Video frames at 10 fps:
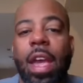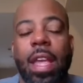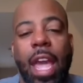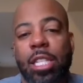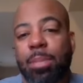
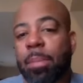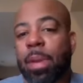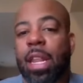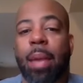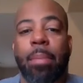case may
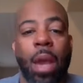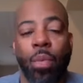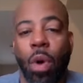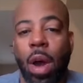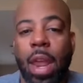be, they might
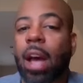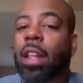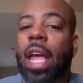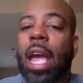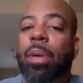want
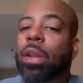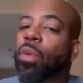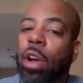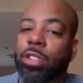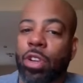LA, but
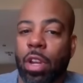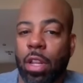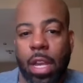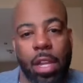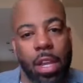we're also going to
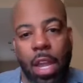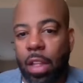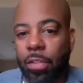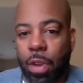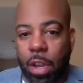look at the
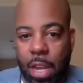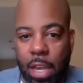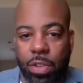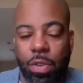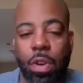California
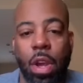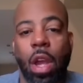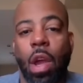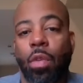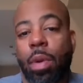desert.
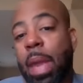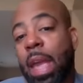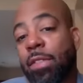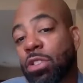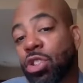We may
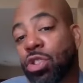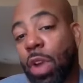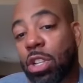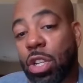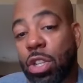even
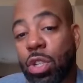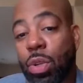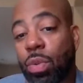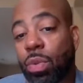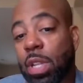stretch it to